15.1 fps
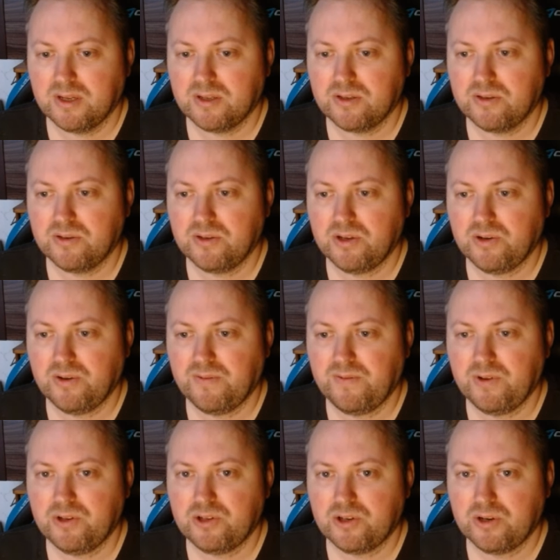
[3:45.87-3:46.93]
to know in
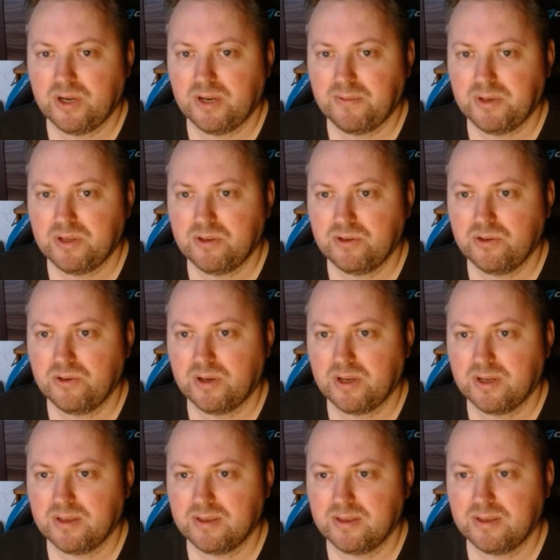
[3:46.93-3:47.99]
future, yeah, what to do
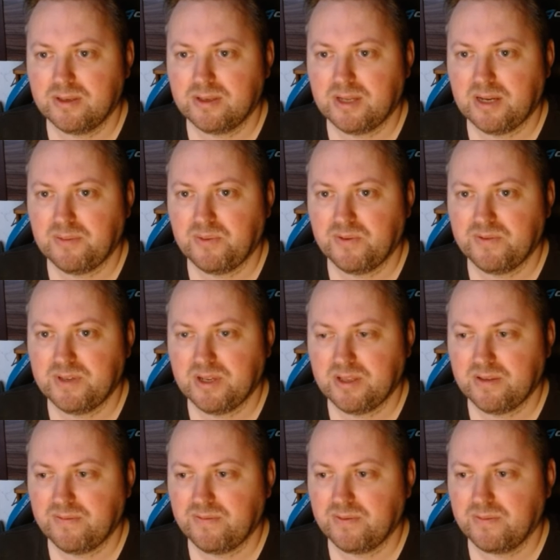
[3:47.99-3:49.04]
against this type of
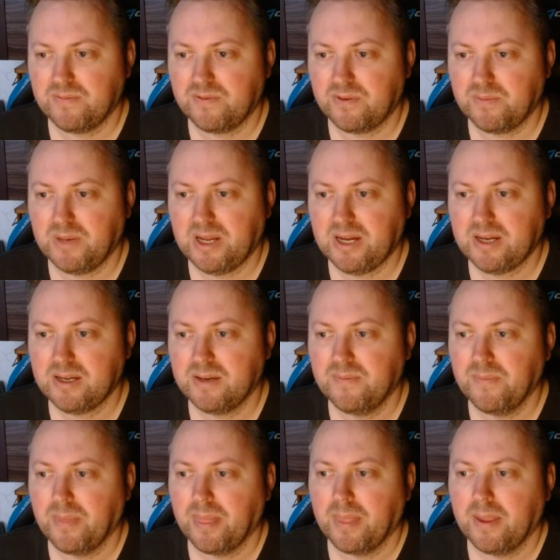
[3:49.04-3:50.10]
setup for black.
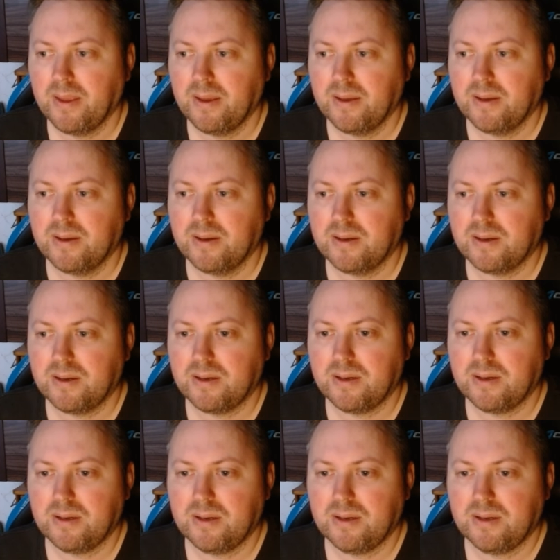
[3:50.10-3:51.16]

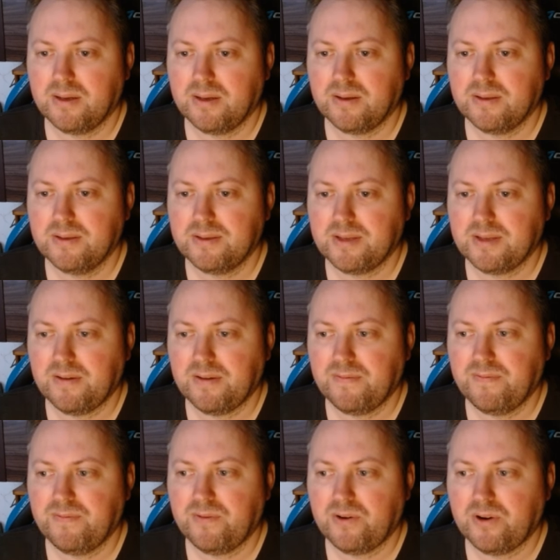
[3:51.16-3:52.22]
This
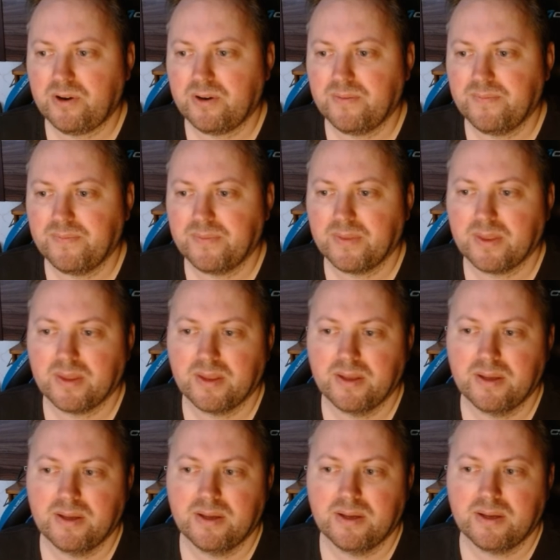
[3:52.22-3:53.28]
f4,
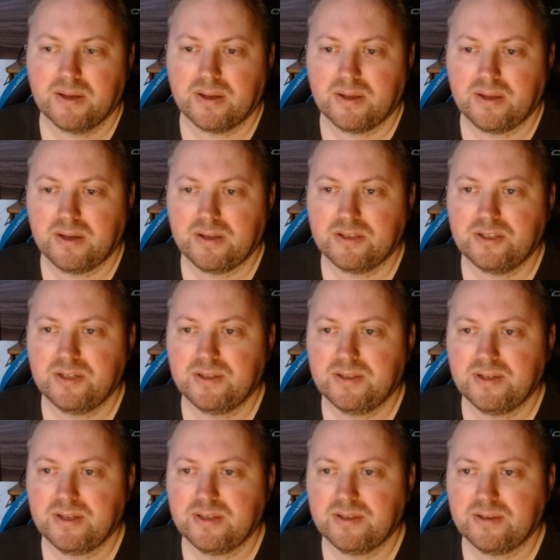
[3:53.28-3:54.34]
yeah,
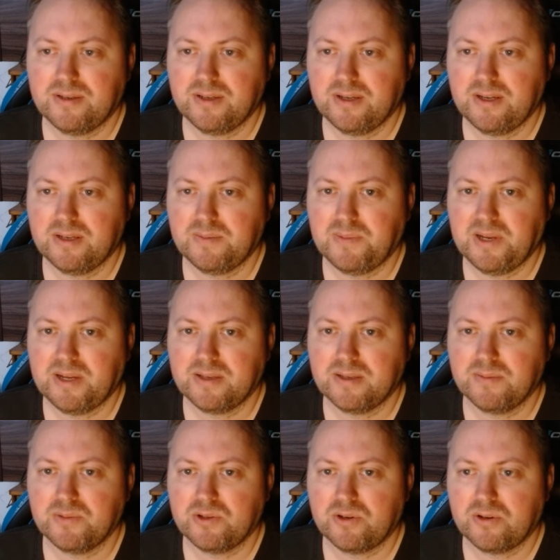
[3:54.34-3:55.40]
g6. You see he's playing
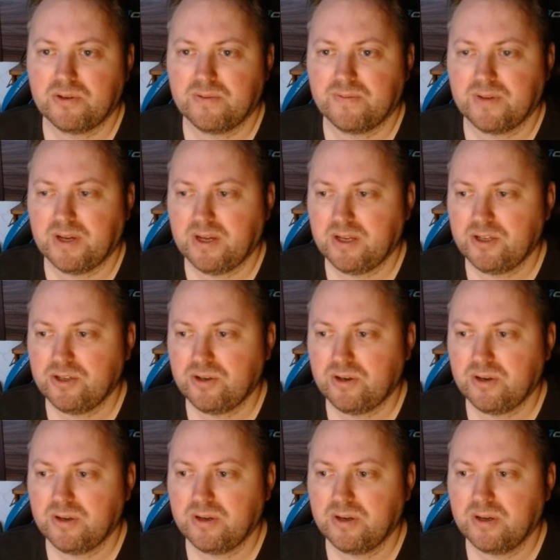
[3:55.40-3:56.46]
some sort of hedgehog.